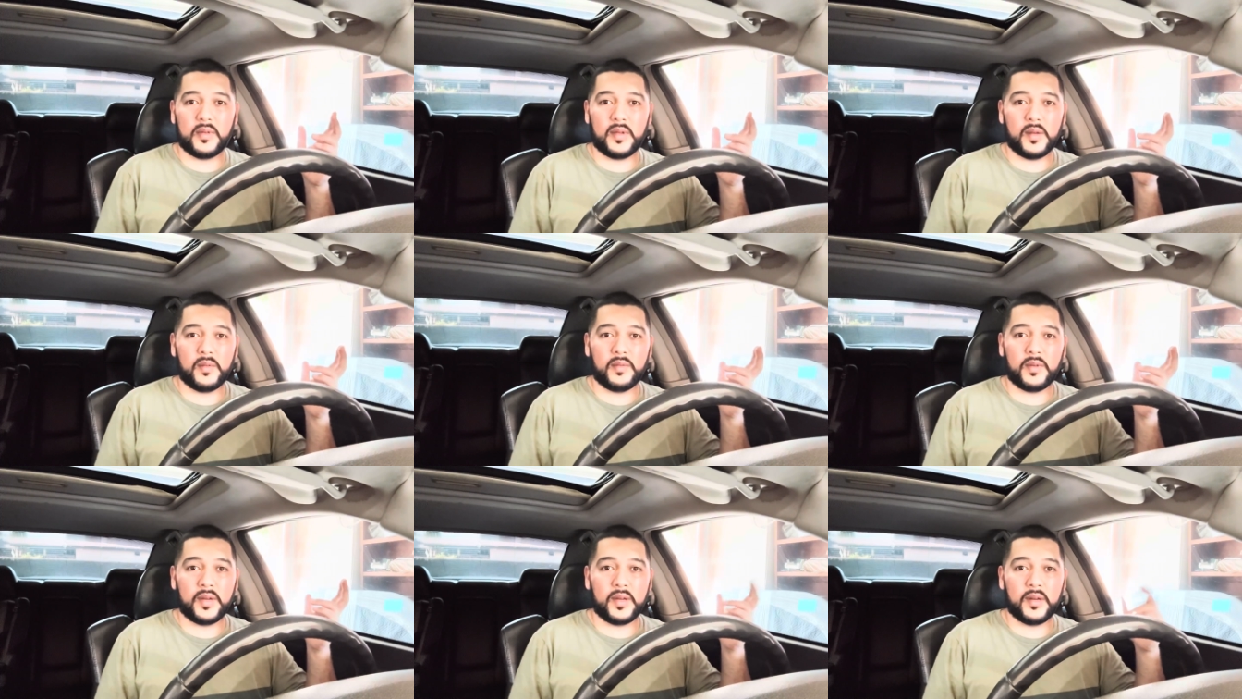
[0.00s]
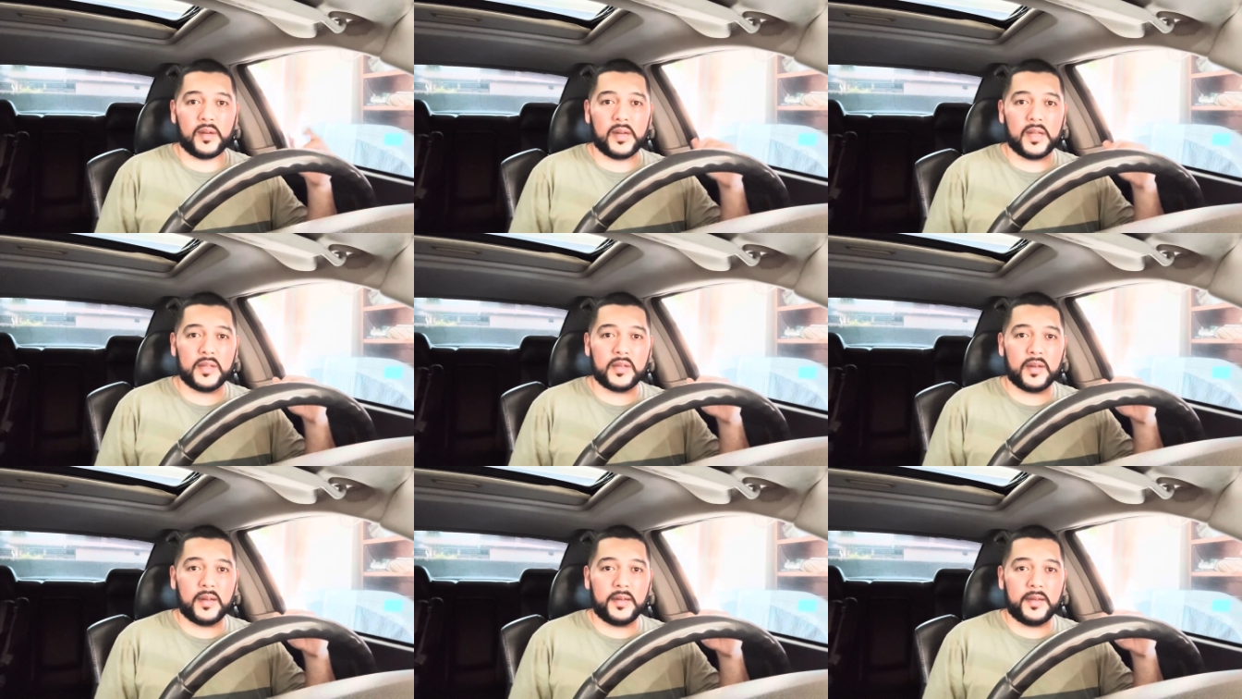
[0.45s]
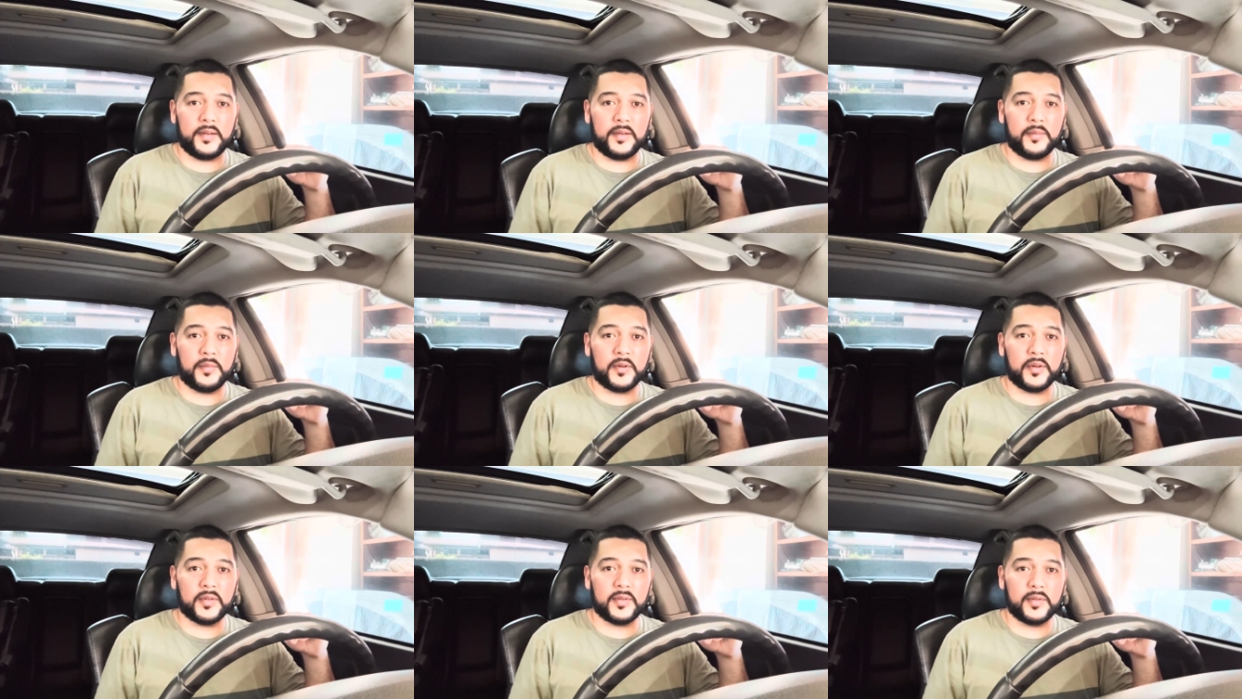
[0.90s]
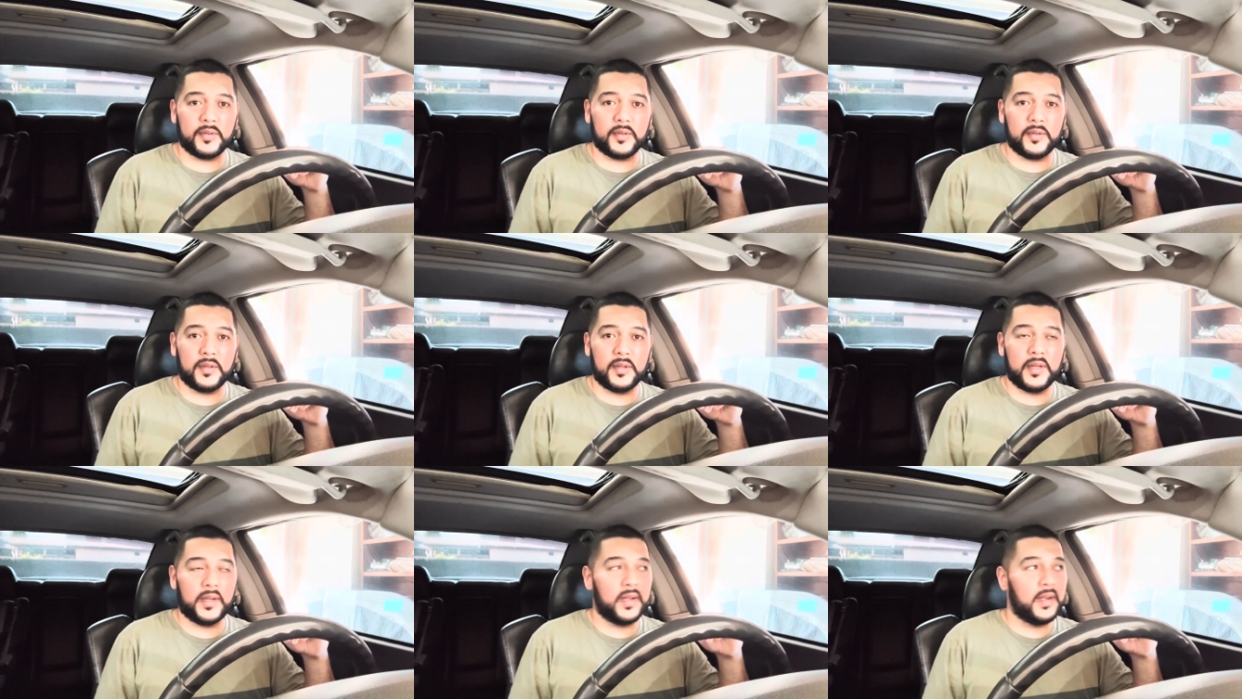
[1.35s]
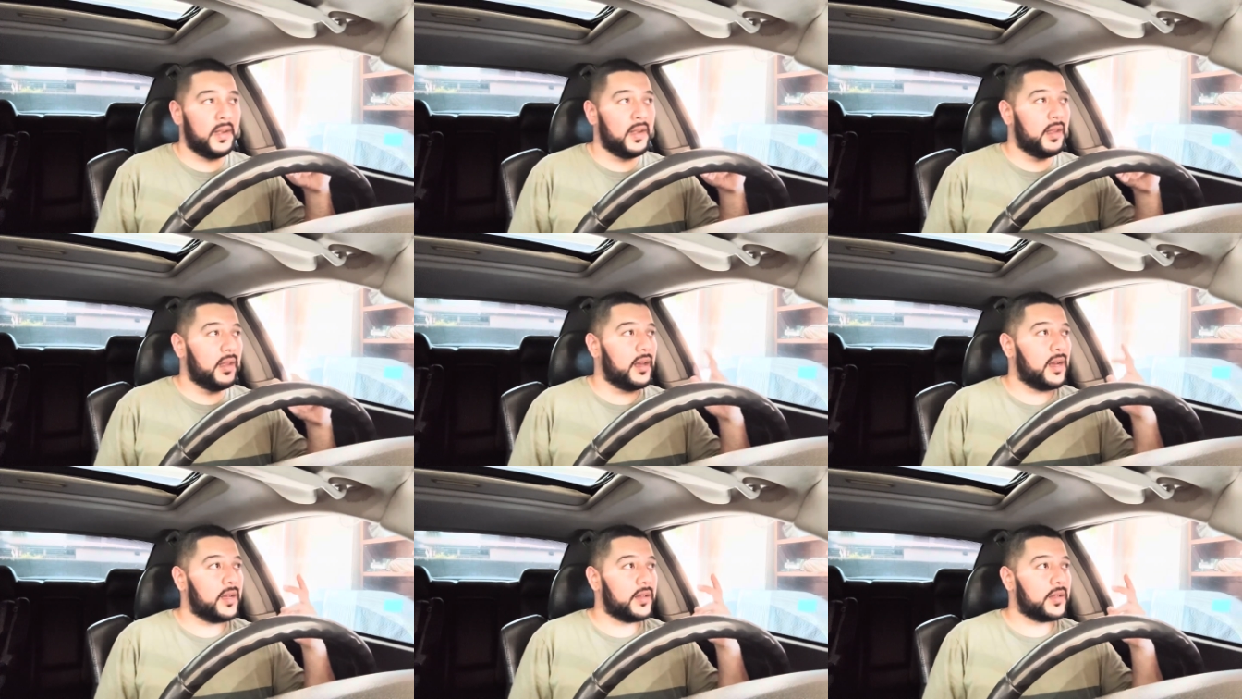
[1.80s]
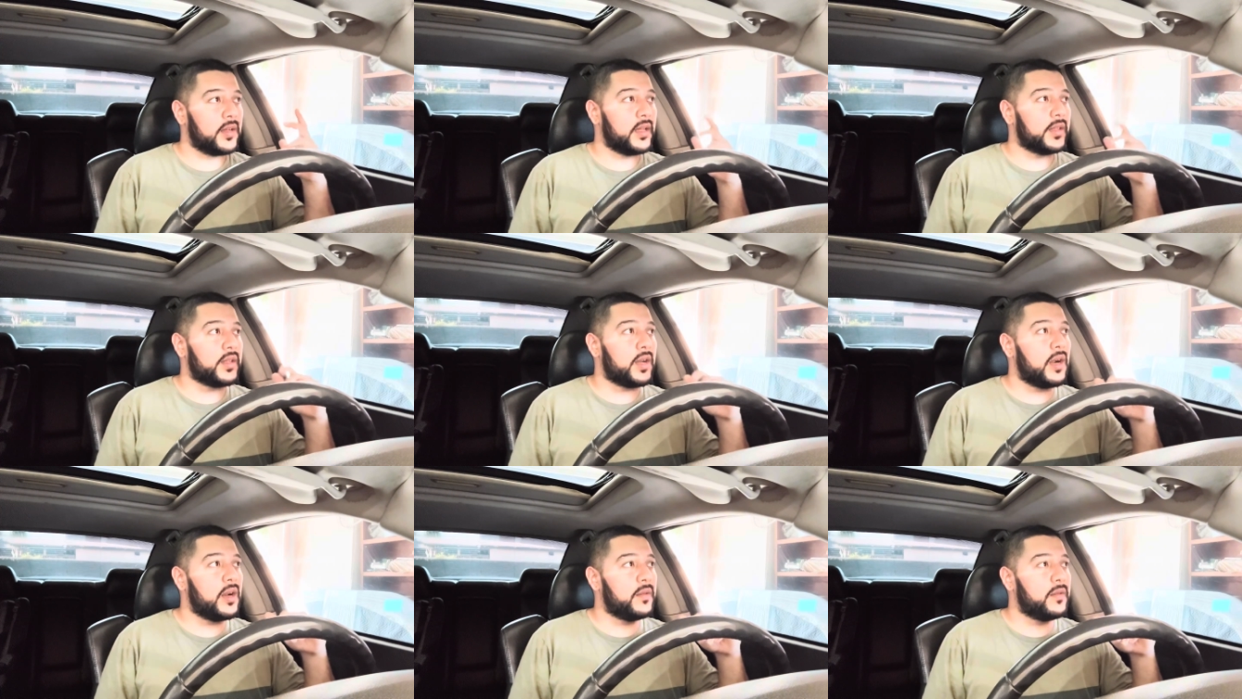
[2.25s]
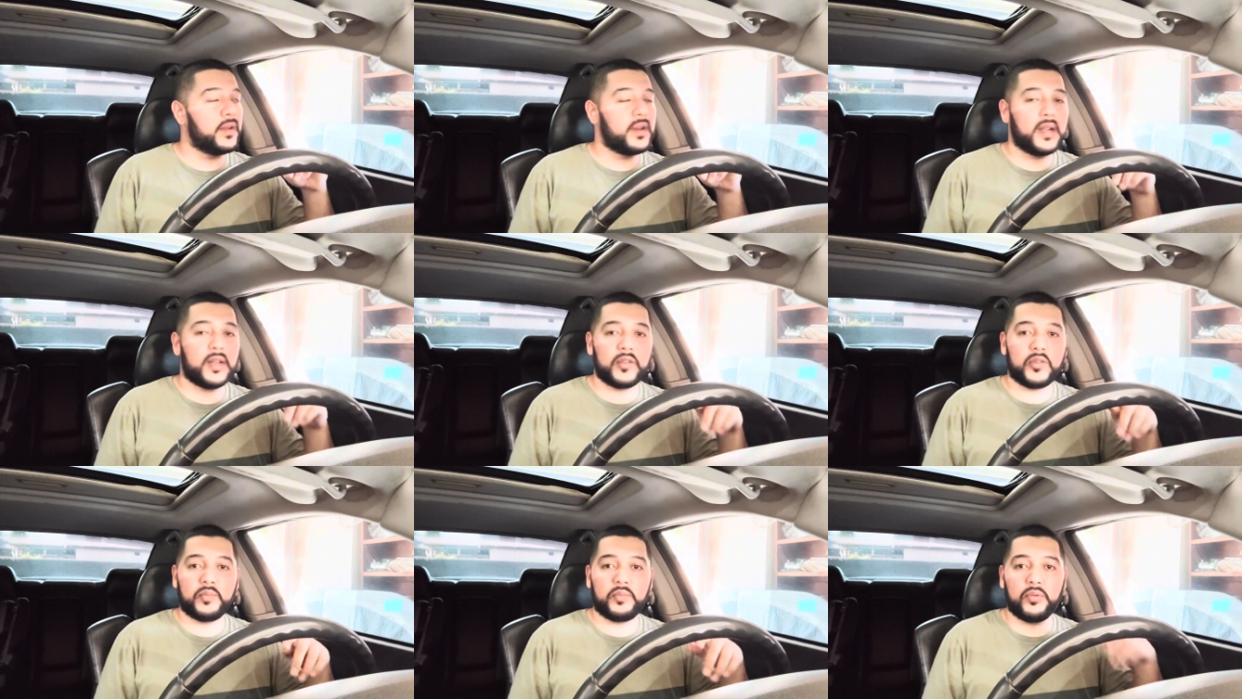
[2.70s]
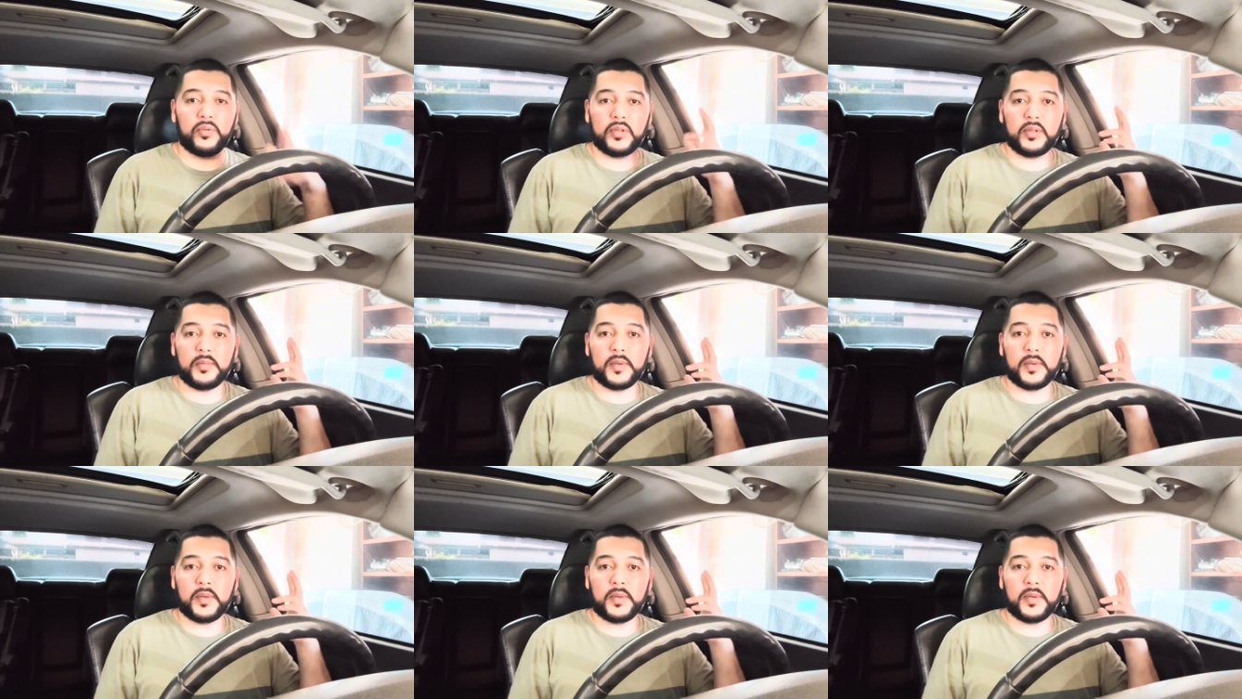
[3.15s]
They weren't hearing as clearly anymore. So I just got tired of it and I just pulled them